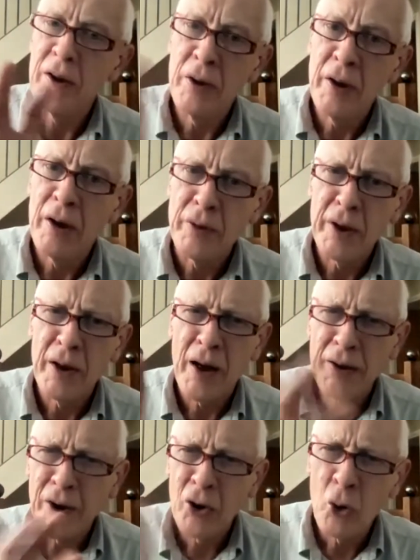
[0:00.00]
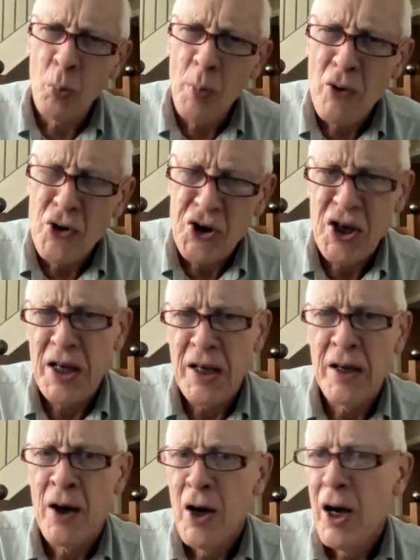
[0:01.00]
you know, I can almost
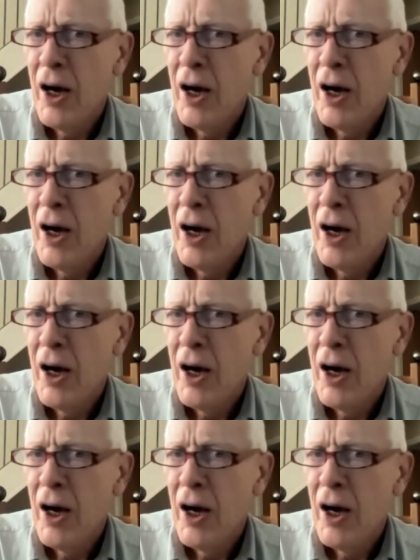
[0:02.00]
see